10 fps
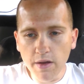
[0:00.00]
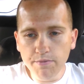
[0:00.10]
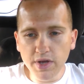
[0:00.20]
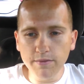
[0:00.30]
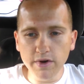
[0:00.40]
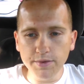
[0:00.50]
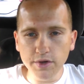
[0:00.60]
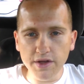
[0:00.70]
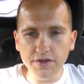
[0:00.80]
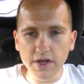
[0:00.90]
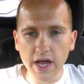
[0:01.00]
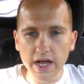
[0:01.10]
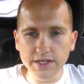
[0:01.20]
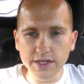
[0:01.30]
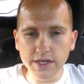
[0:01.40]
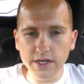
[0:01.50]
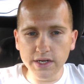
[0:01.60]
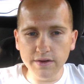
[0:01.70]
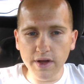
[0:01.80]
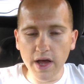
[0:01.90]
BMW, I think, has
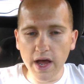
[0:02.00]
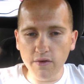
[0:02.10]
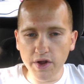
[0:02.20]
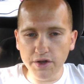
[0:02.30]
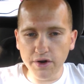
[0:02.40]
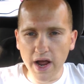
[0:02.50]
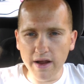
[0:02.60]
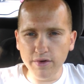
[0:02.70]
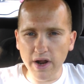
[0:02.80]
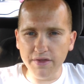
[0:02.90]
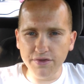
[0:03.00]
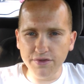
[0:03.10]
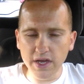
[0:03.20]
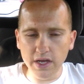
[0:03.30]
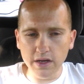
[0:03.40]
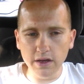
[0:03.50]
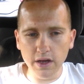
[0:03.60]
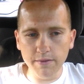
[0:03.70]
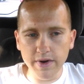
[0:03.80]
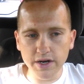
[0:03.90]
a regular hybrid, I think.
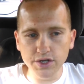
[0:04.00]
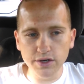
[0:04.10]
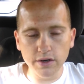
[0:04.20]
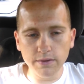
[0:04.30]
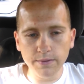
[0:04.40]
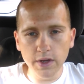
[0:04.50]
I'm not sure.